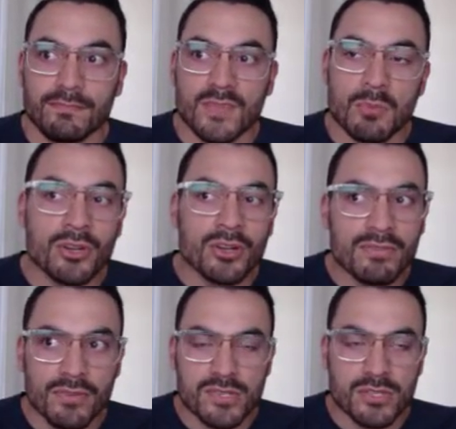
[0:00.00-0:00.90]
upon our
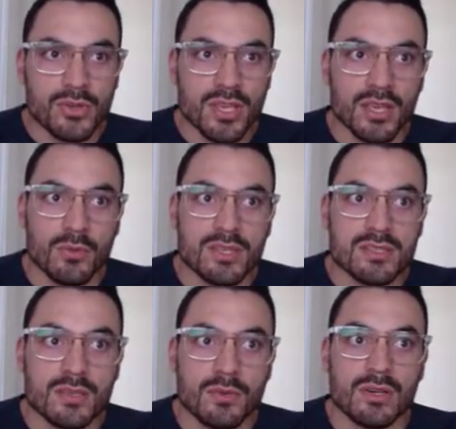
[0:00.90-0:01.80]
first look here, we can
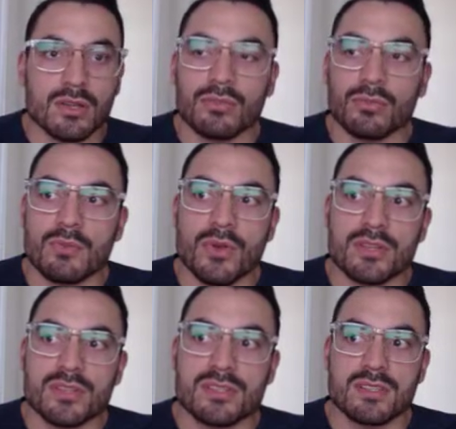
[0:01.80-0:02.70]
see we've got 3
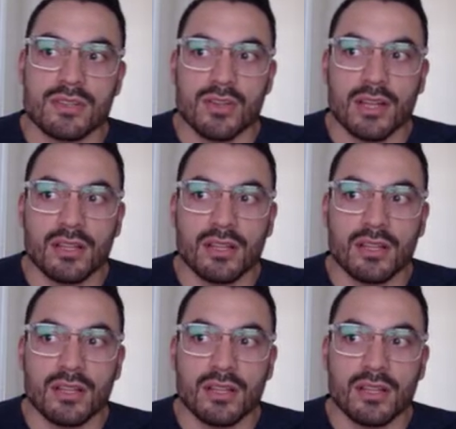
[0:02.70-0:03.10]
purchases at 9